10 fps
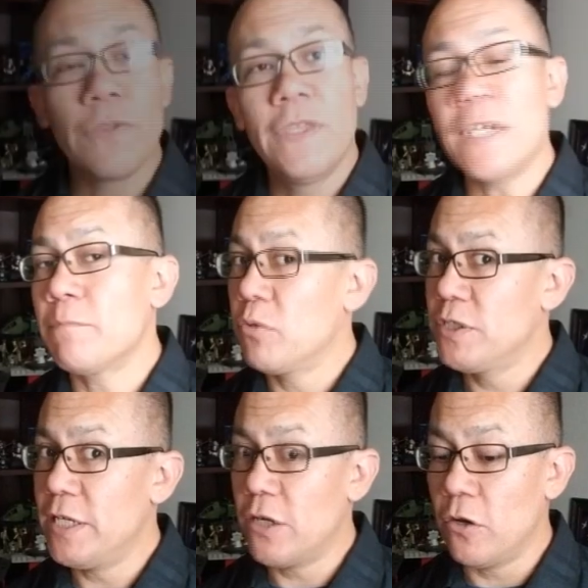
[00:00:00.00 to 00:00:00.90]
this
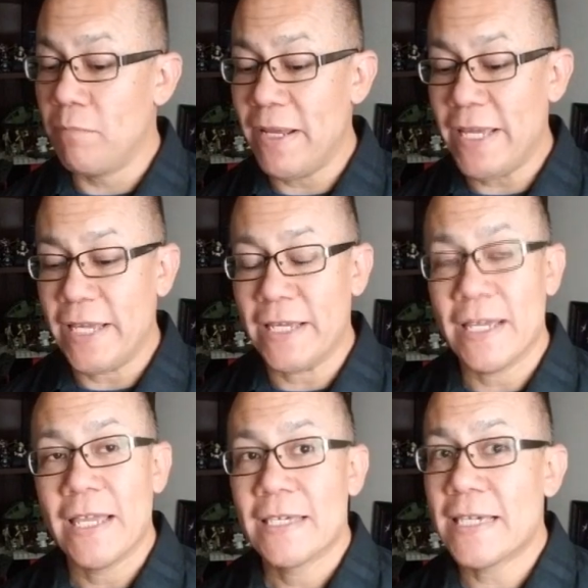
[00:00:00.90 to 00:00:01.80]
particular
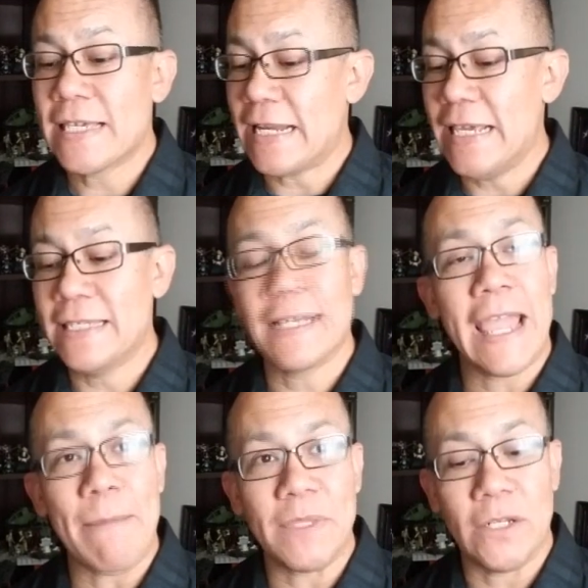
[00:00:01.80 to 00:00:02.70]
being says that he's the
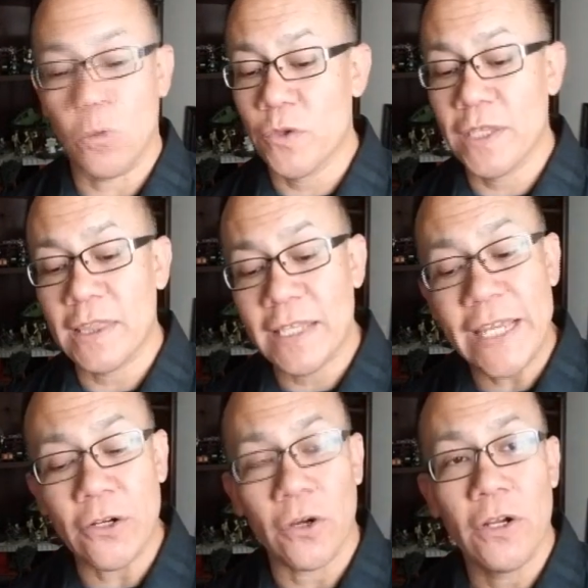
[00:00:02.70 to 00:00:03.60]
captain or the
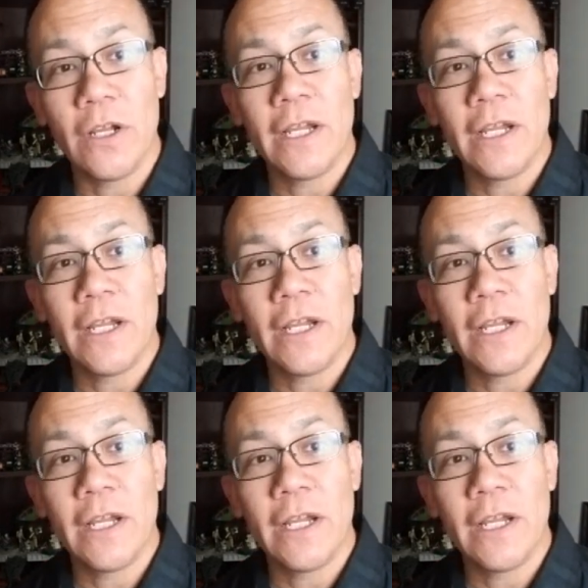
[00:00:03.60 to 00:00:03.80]
leader